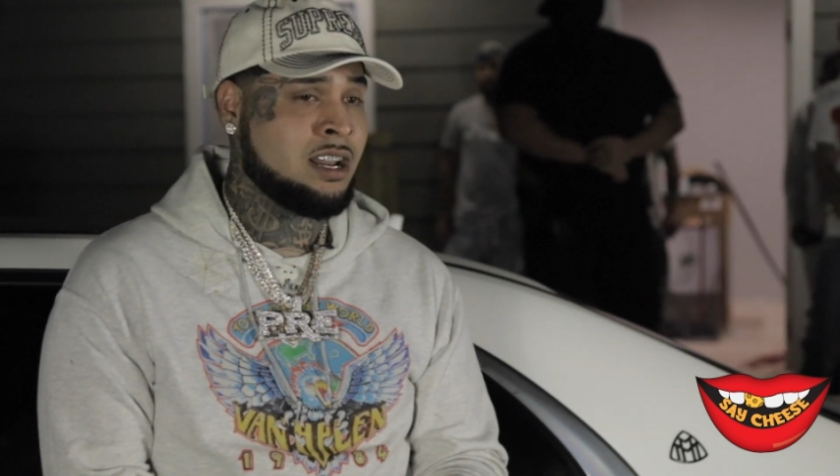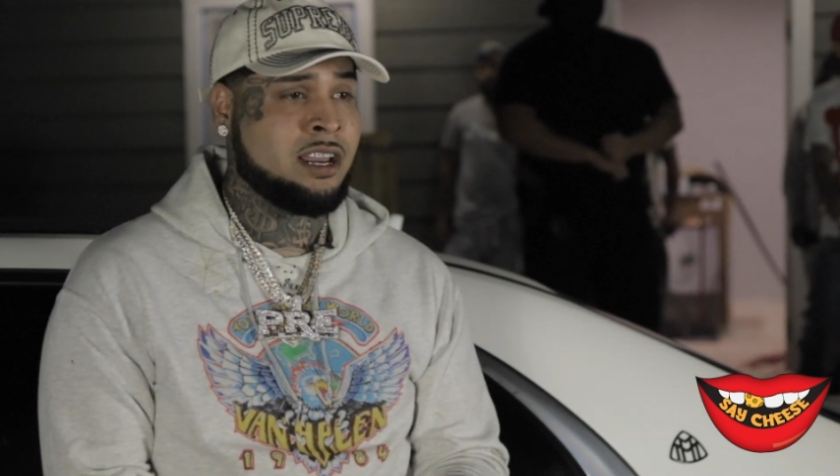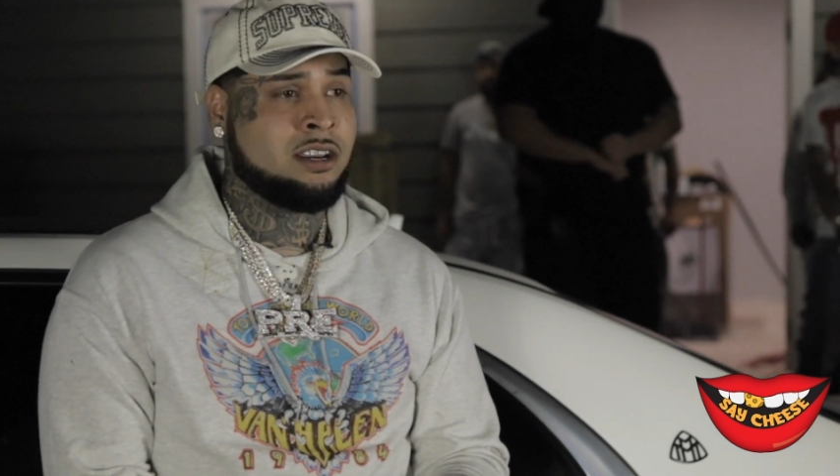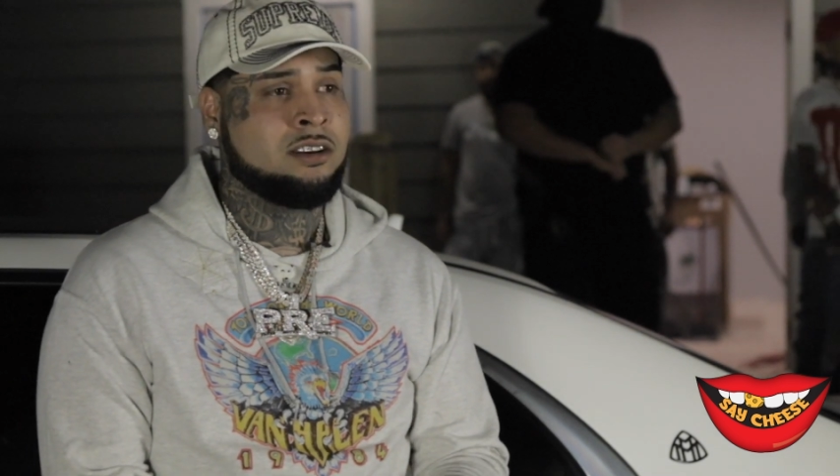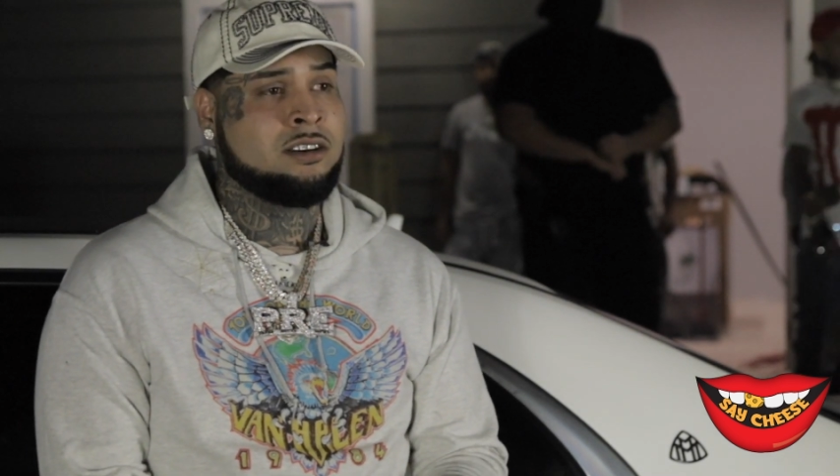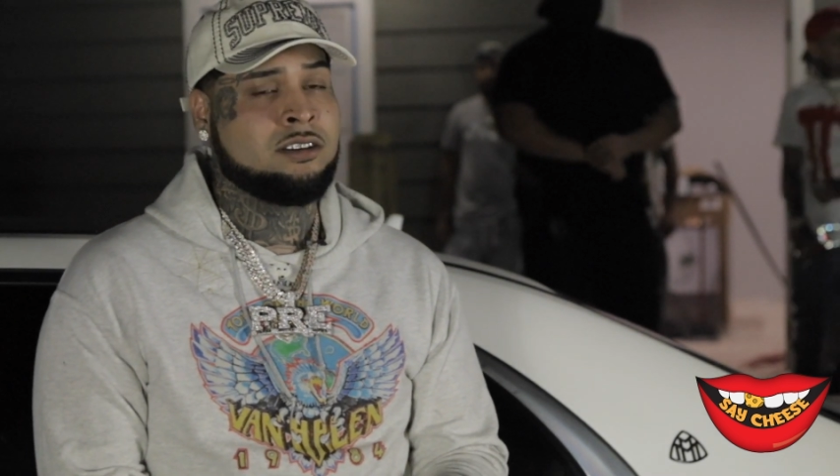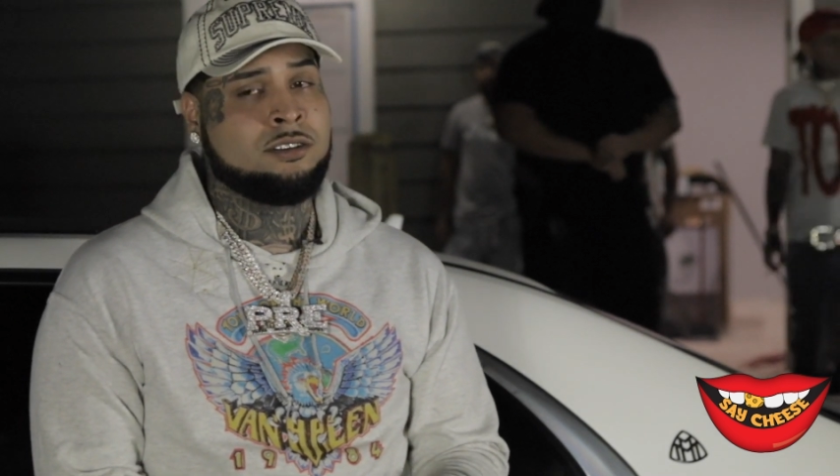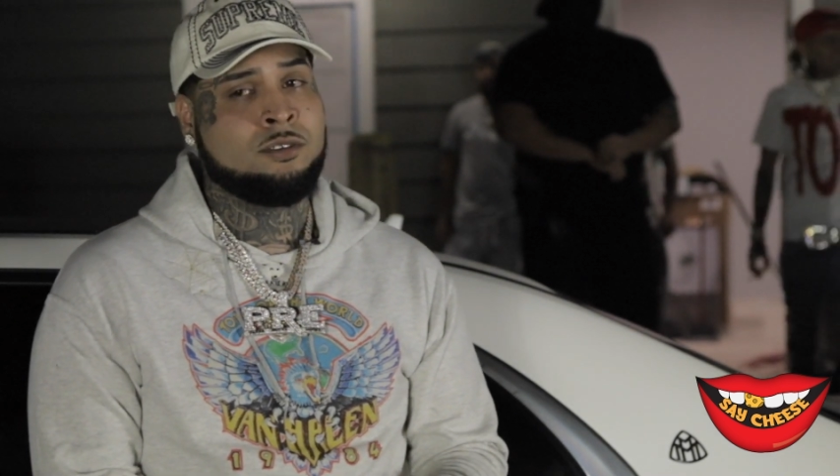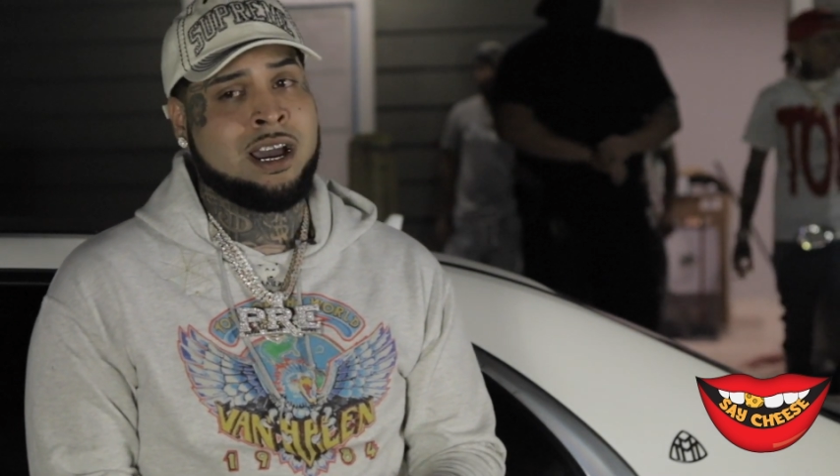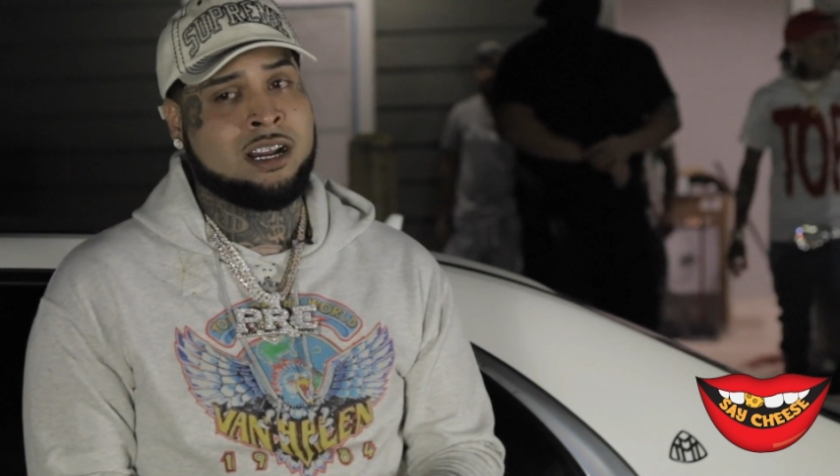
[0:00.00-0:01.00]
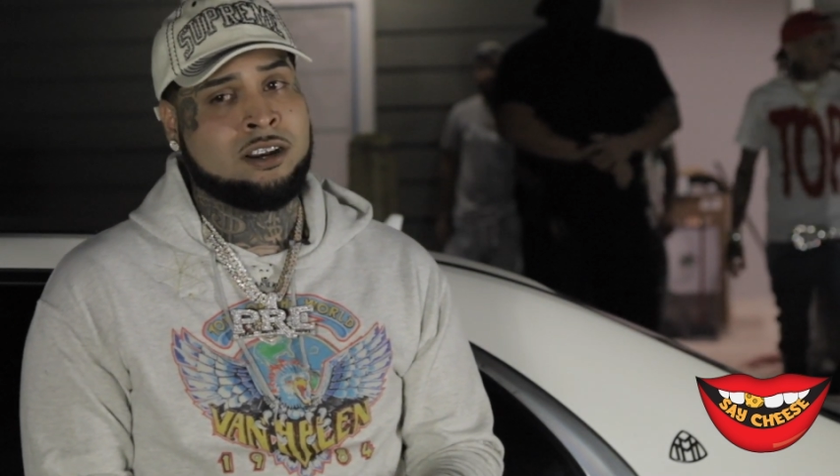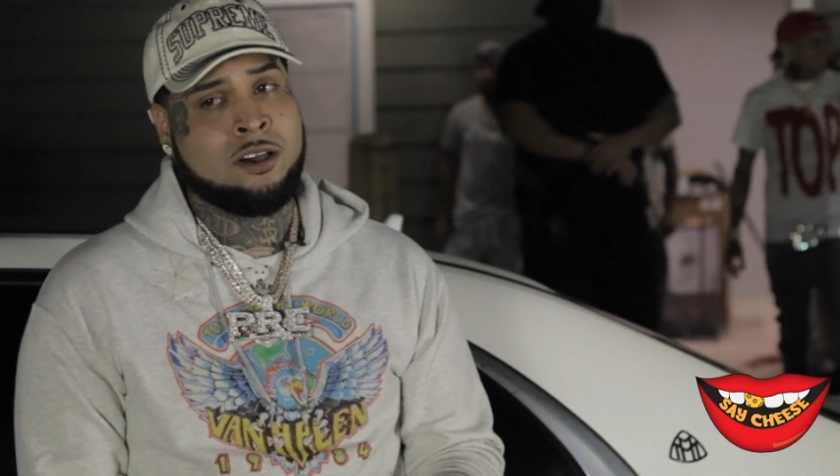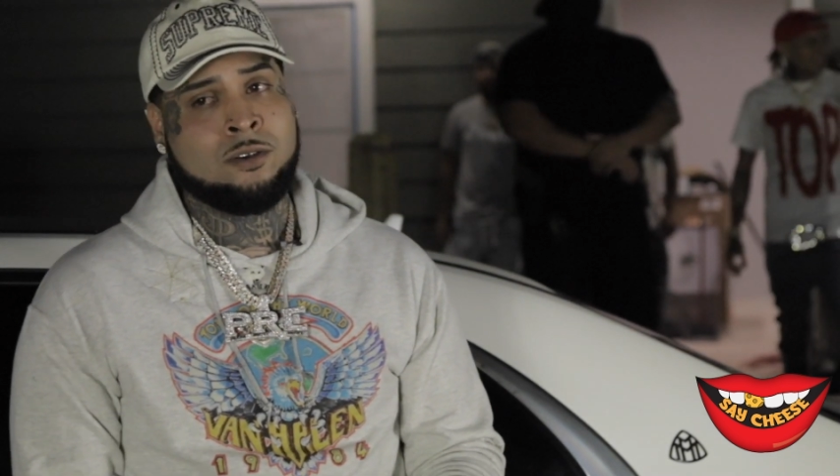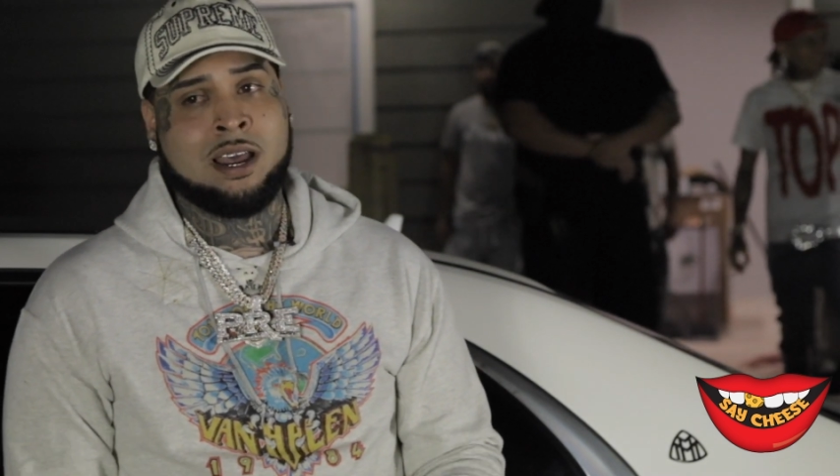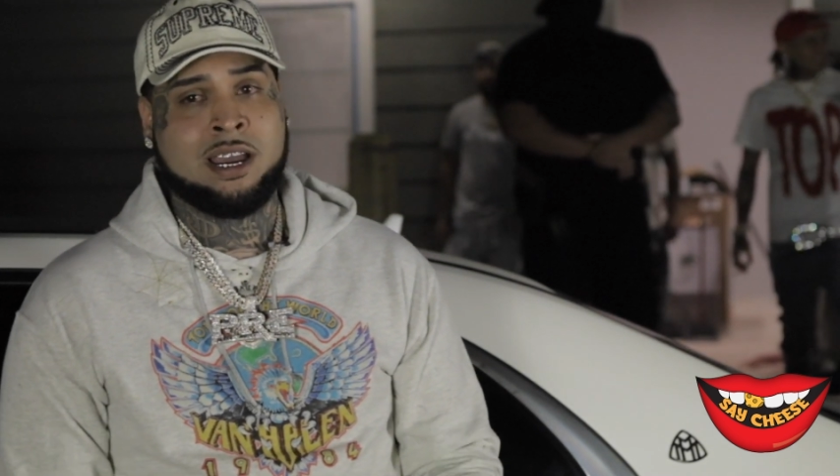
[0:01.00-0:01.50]
Like, you gotta
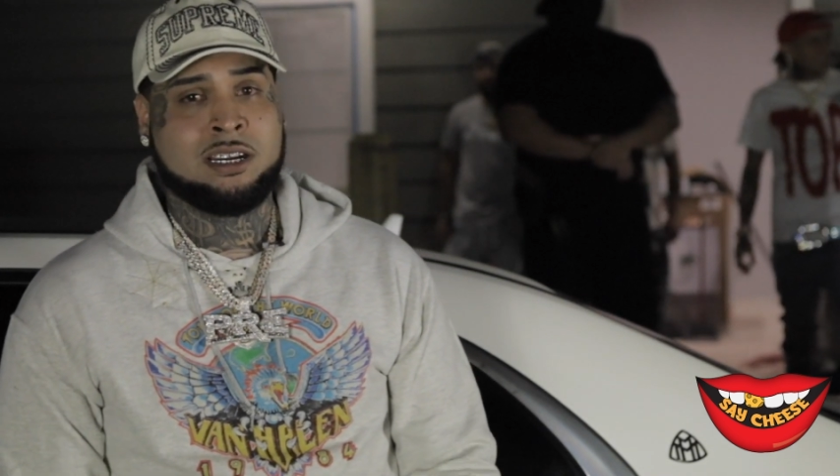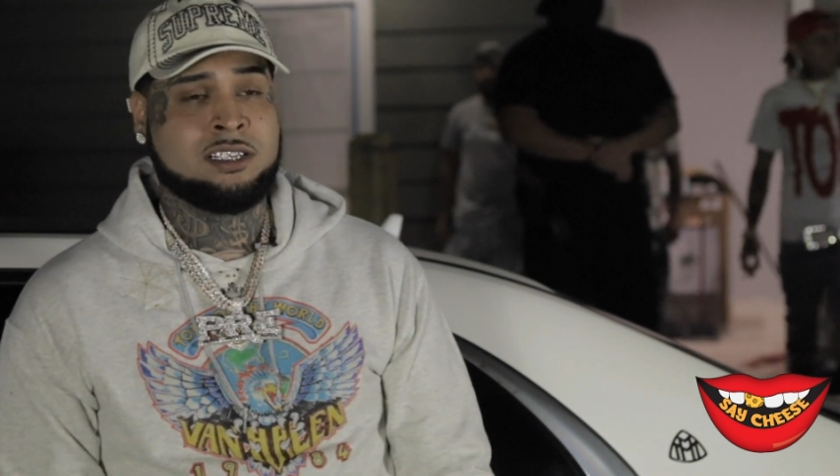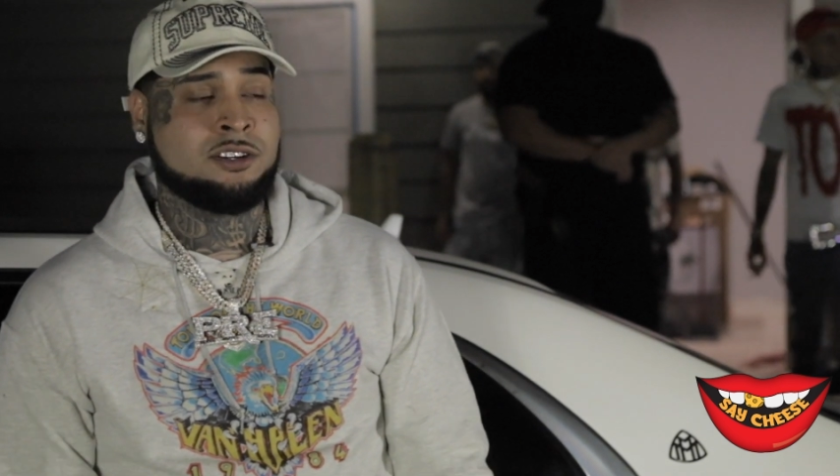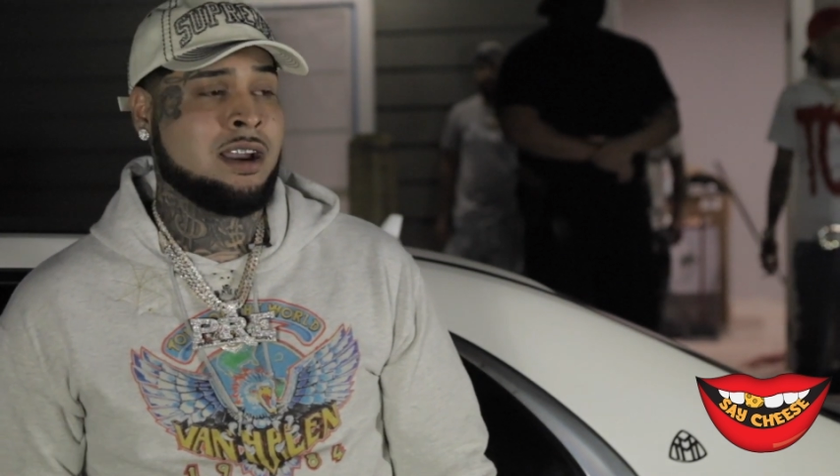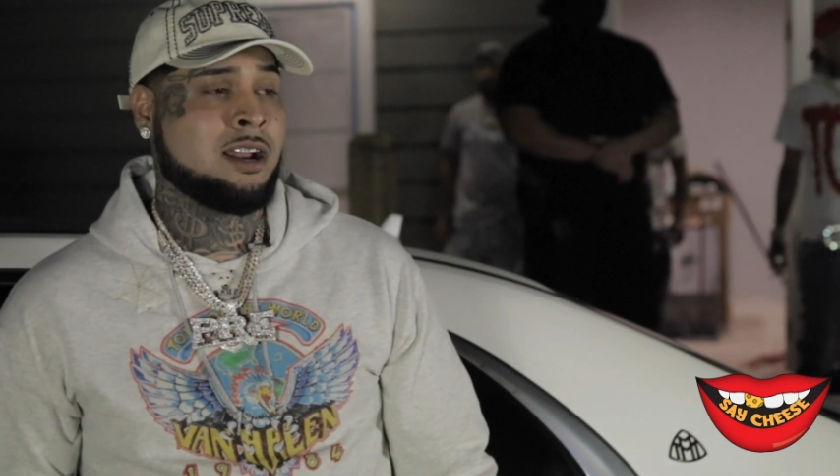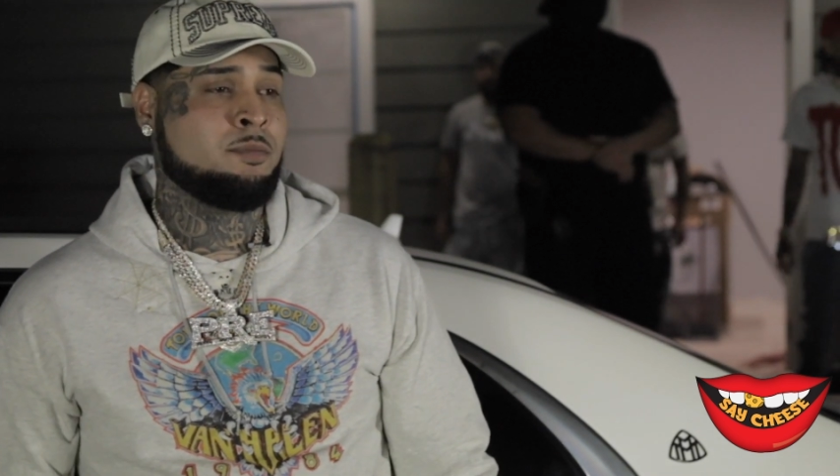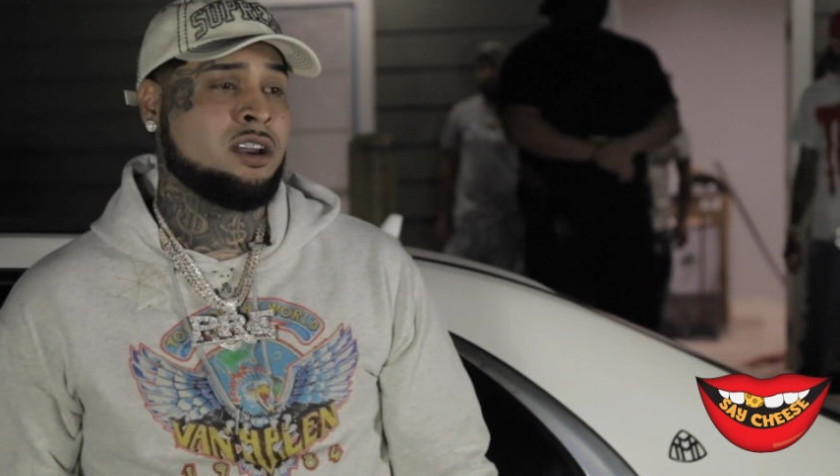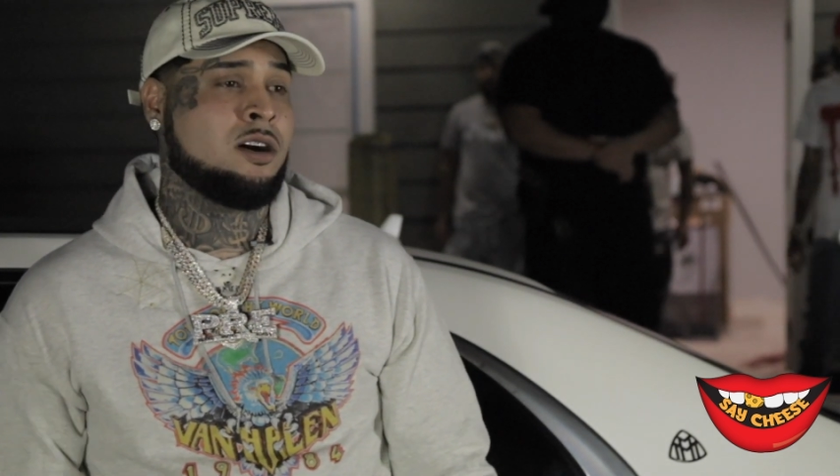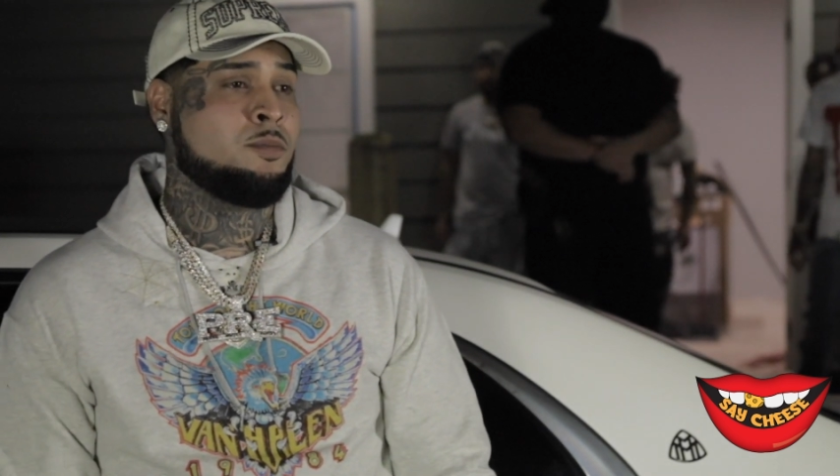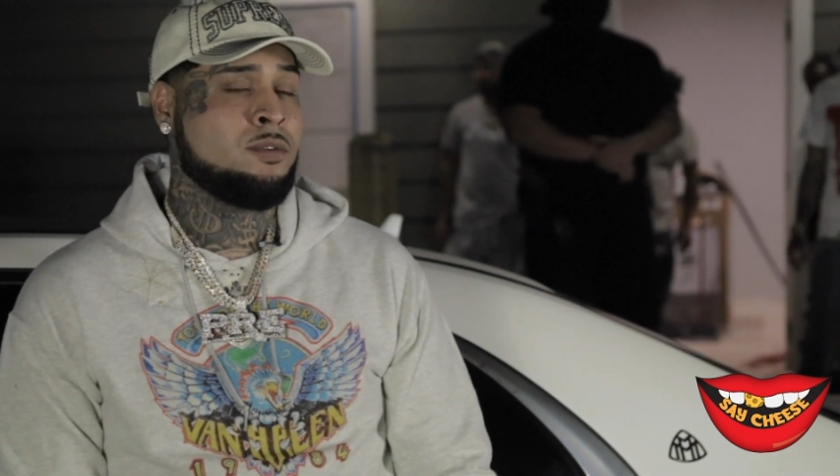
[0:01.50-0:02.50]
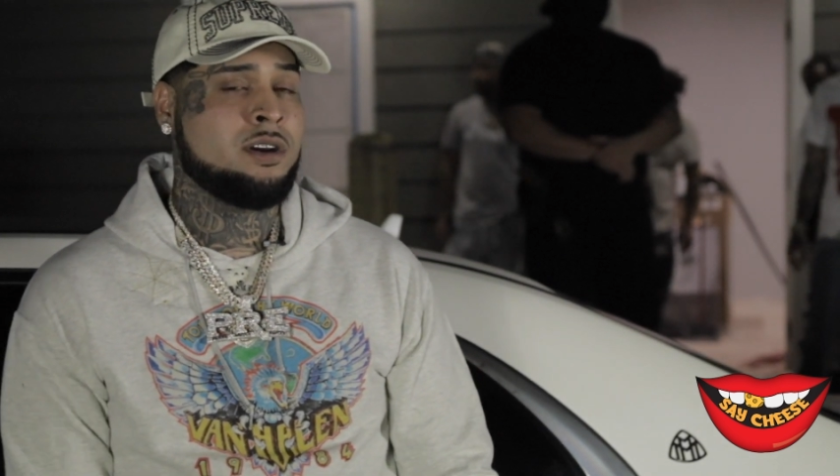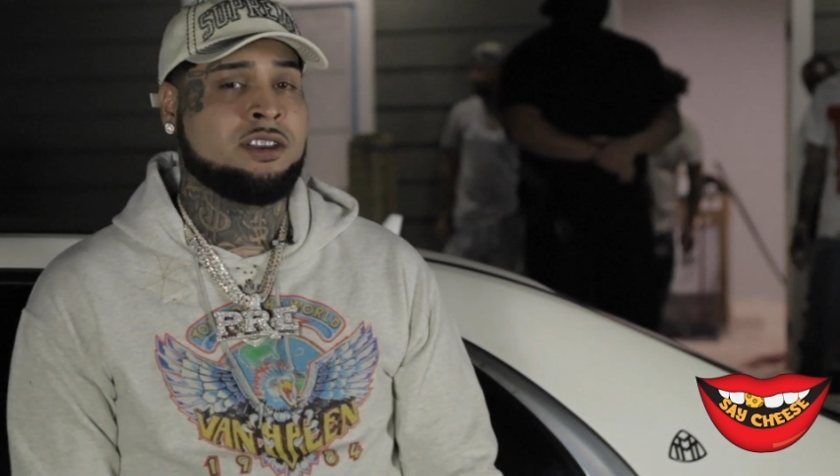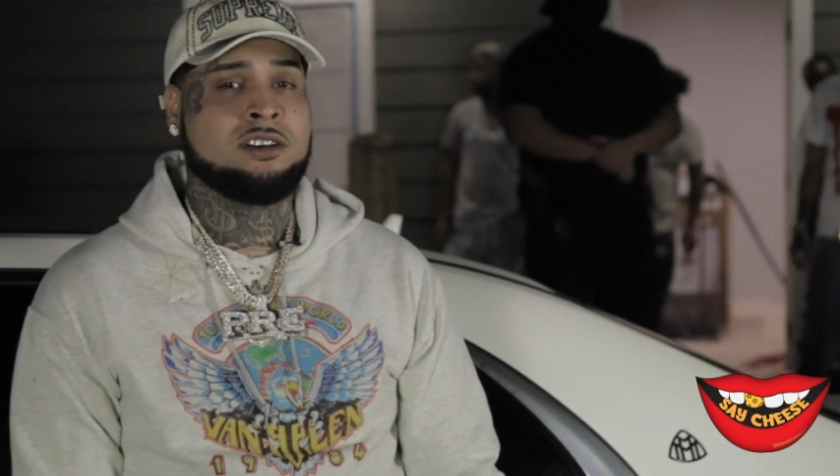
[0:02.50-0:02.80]
know, like, shit, you gotta be on point.